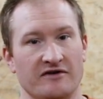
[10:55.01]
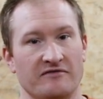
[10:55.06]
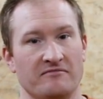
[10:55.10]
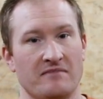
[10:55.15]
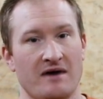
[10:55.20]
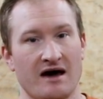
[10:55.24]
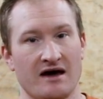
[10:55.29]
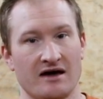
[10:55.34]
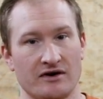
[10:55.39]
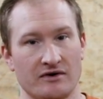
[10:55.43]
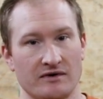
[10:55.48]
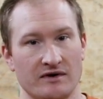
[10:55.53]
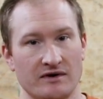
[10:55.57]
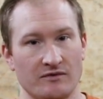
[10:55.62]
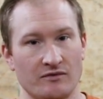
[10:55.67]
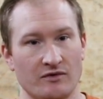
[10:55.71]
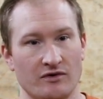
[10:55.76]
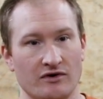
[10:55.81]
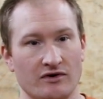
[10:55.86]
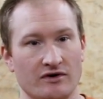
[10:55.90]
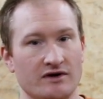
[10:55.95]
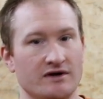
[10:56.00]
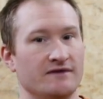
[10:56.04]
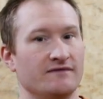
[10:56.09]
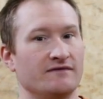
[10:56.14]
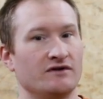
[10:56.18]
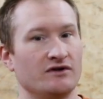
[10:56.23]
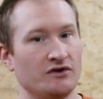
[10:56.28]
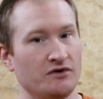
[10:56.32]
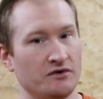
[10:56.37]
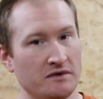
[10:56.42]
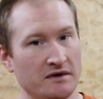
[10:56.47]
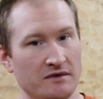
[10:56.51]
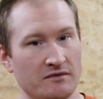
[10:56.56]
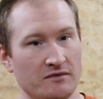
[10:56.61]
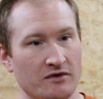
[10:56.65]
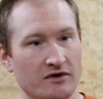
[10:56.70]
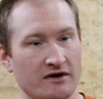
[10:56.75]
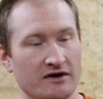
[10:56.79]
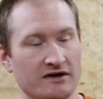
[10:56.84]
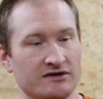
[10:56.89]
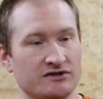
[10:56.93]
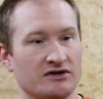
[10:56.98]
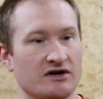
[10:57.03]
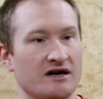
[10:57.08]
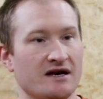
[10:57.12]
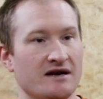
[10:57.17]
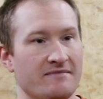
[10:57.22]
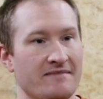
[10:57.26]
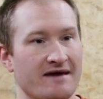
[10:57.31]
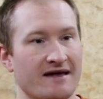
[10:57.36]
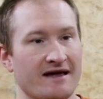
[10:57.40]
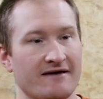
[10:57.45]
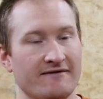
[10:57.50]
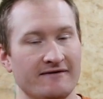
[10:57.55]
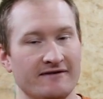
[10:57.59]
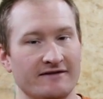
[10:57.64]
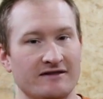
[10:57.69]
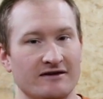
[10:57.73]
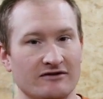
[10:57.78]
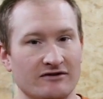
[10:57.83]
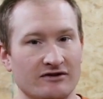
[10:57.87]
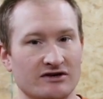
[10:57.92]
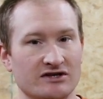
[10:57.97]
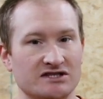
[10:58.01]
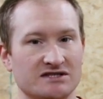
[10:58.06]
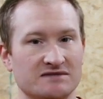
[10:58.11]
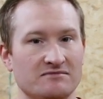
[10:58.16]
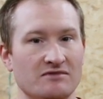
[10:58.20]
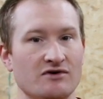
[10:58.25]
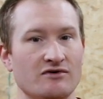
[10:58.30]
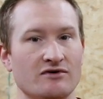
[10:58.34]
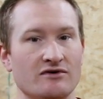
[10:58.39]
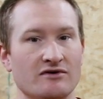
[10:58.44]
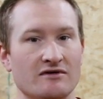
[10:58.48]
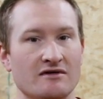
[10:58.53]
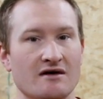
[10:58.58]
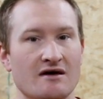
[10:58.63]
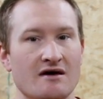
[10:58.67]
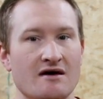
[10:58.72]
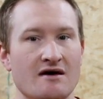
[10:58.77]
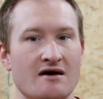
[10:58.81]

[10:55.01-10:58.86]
of mitering wood, of gluing wood, and trying to make everything look smooth.